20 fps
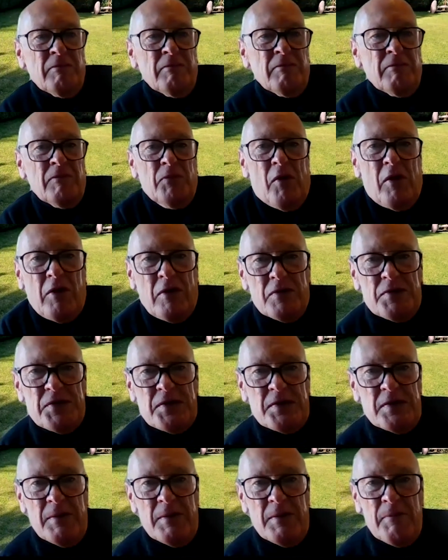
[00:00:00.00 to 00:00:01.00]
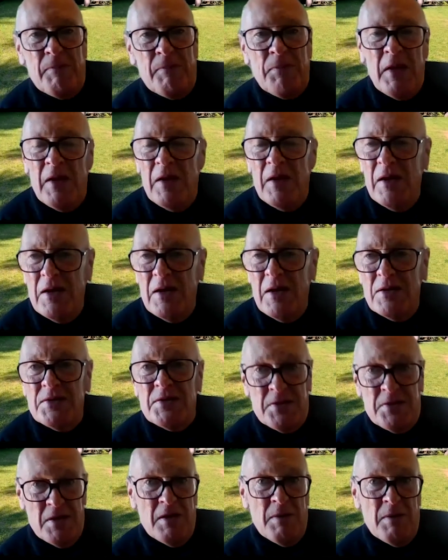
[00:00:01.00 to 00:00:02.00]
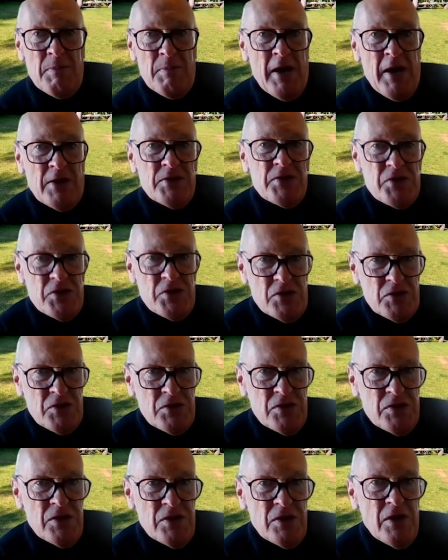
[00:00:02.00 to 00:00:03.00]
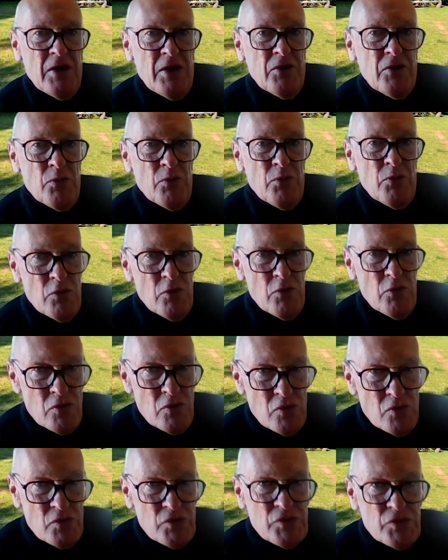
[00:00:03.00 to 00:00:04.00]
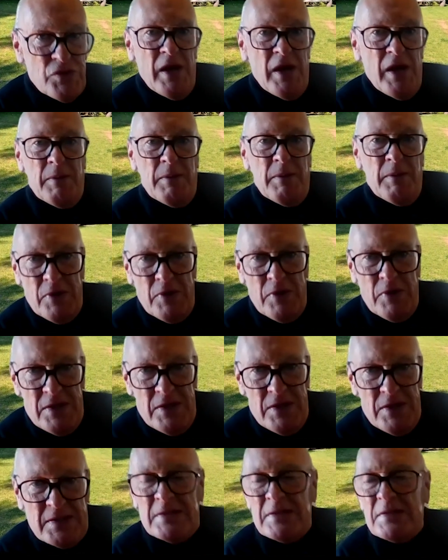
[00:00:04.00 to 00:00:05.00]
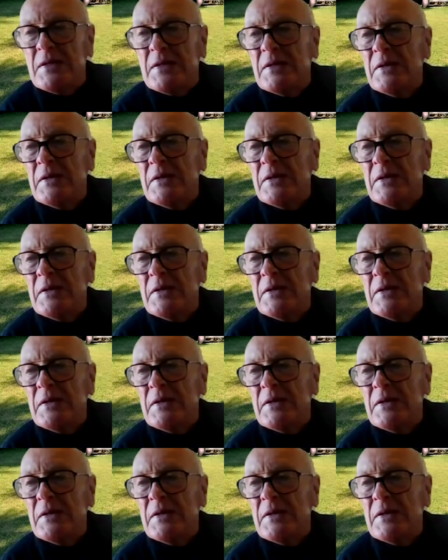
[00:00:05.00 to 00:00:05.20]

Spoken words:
bureaucracy is about certainty and rules and precedent.